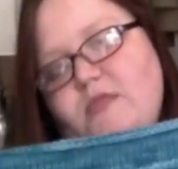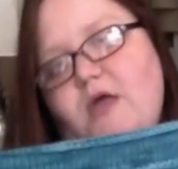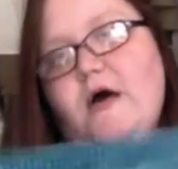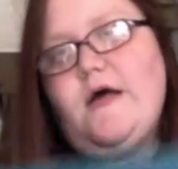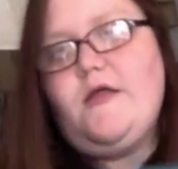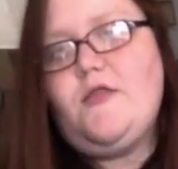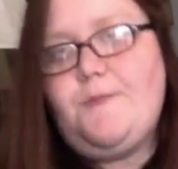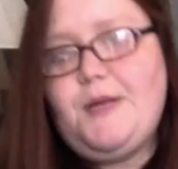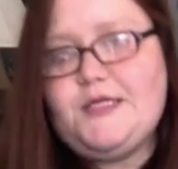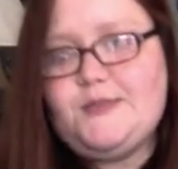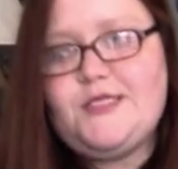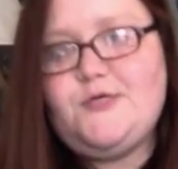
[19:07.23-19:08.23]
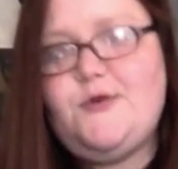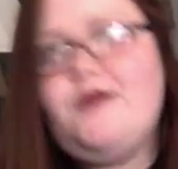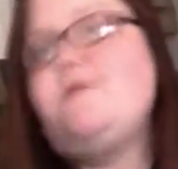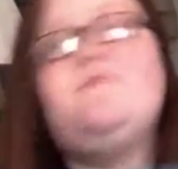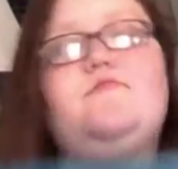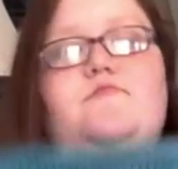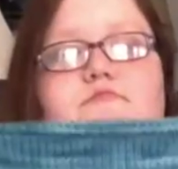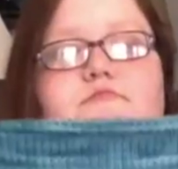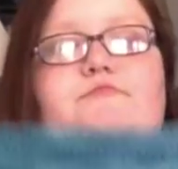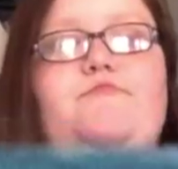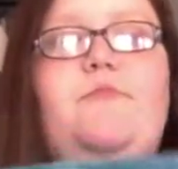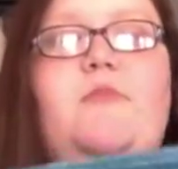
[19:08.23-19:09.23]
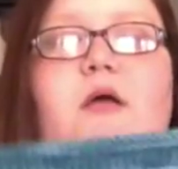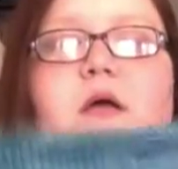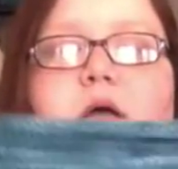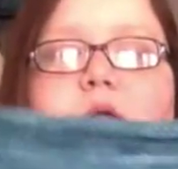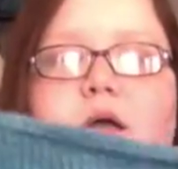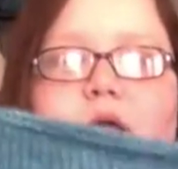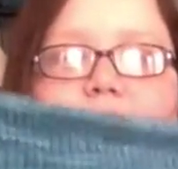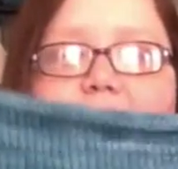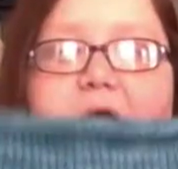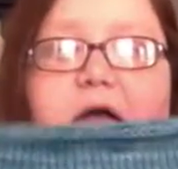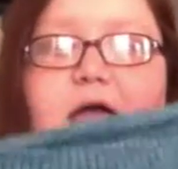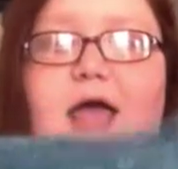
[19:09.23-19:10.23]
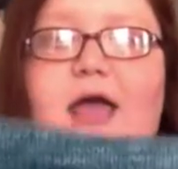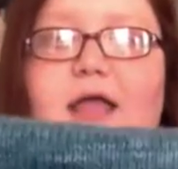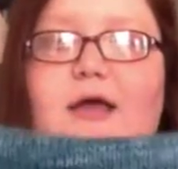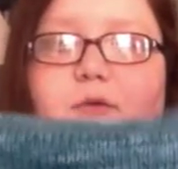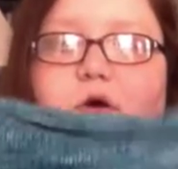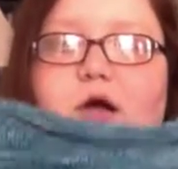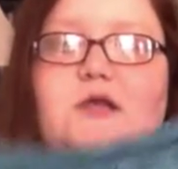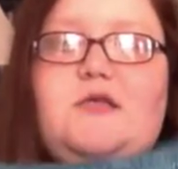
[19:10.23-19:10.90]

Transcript: on the bus ride to work. And I worked